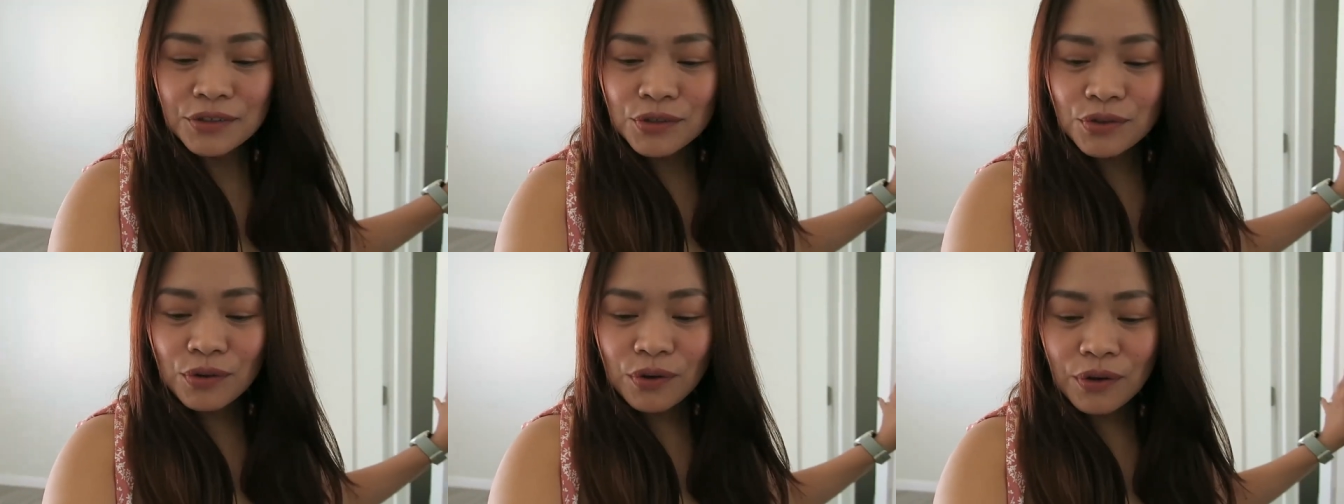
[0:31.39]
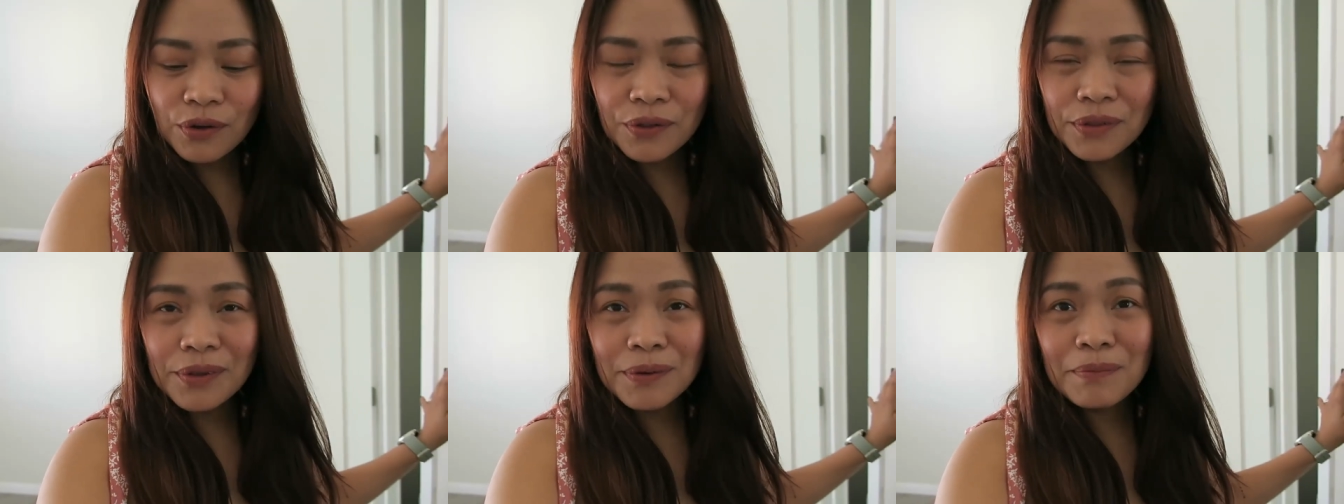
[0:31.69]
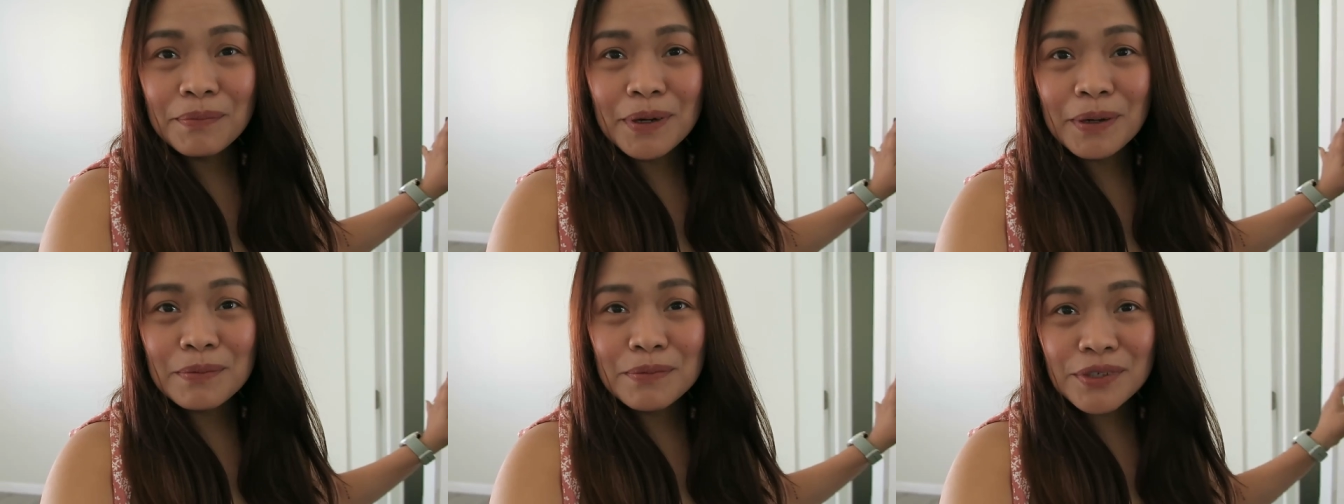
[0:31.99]
to all the
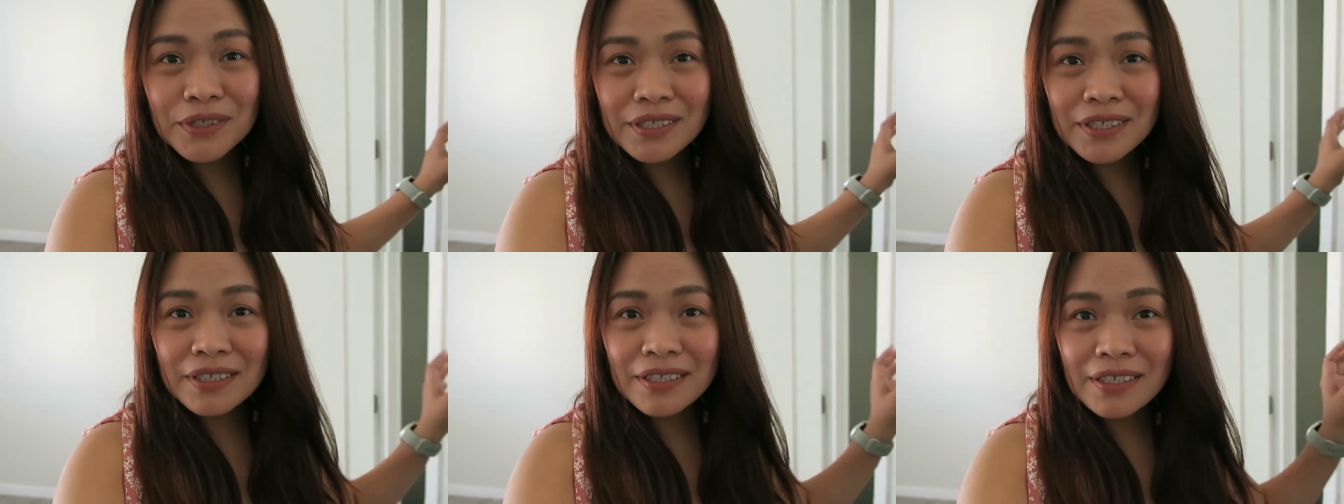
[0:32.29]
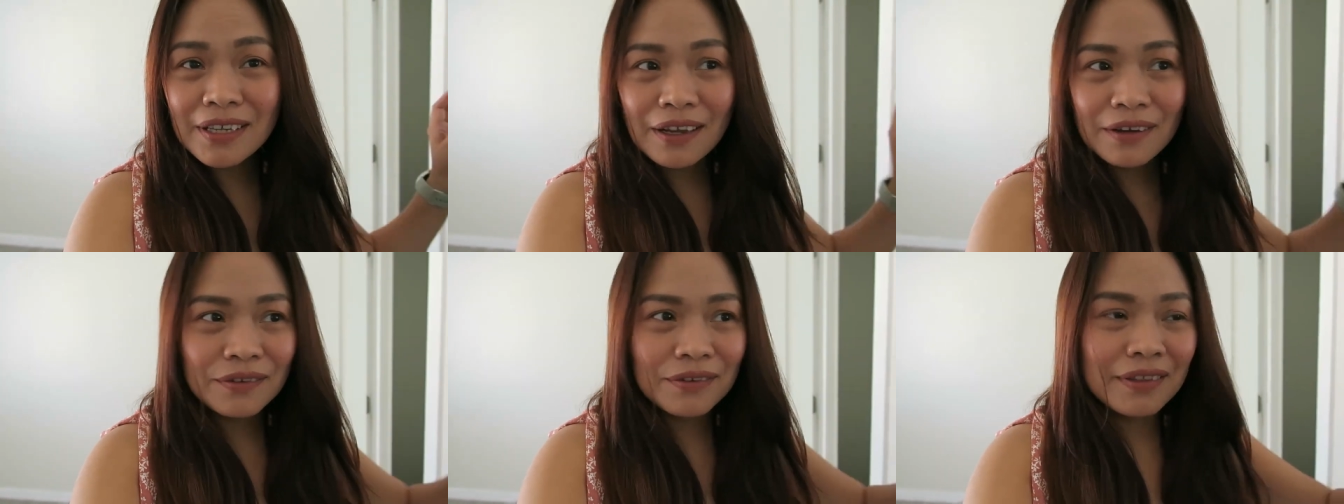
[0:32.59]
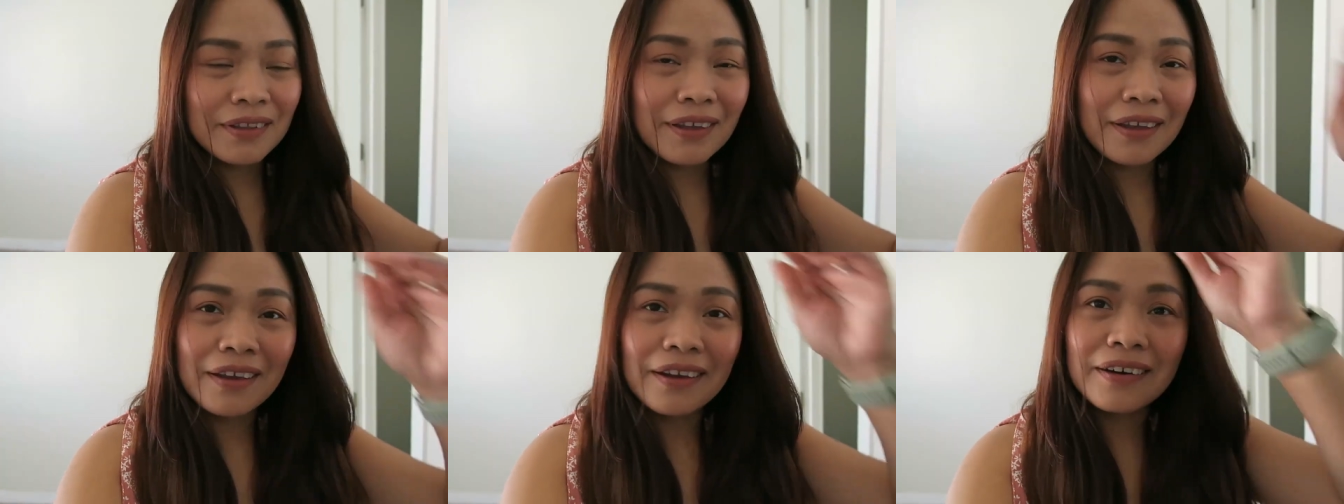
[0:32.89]
momshies
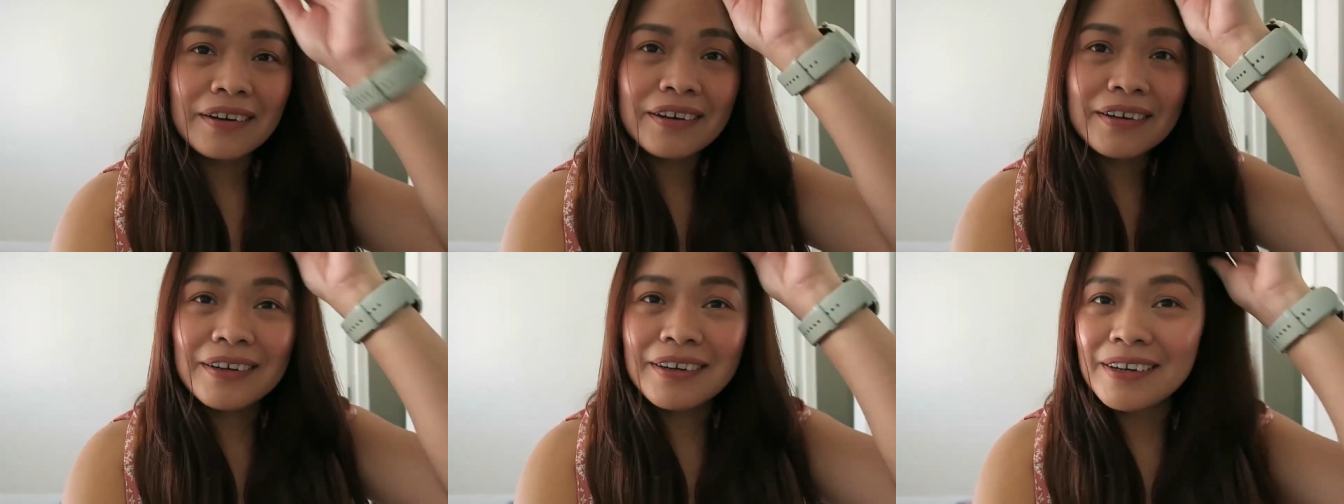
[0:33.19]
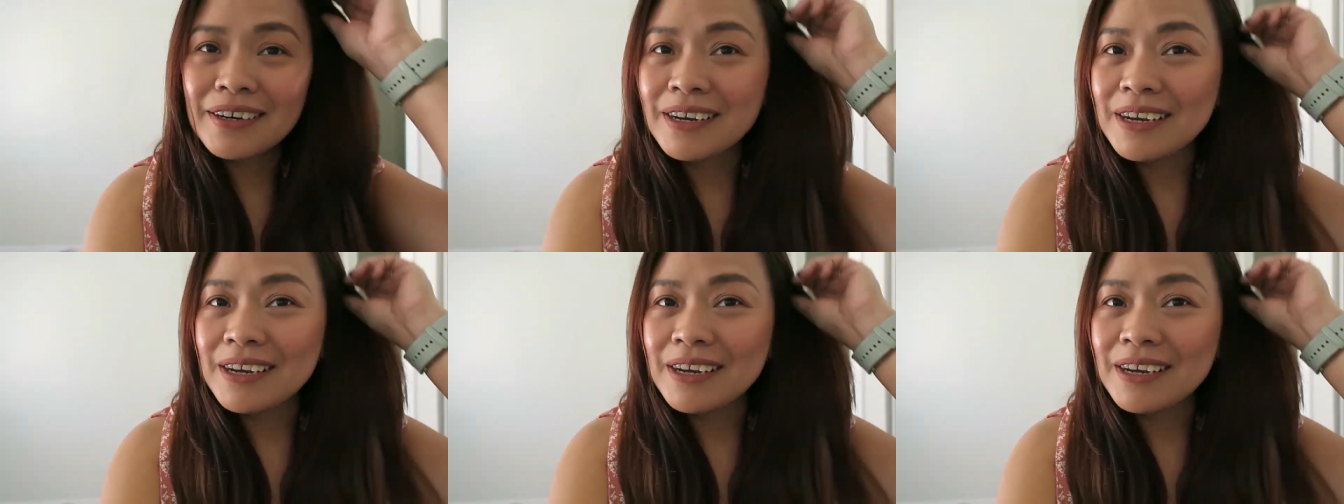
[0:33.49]
out there.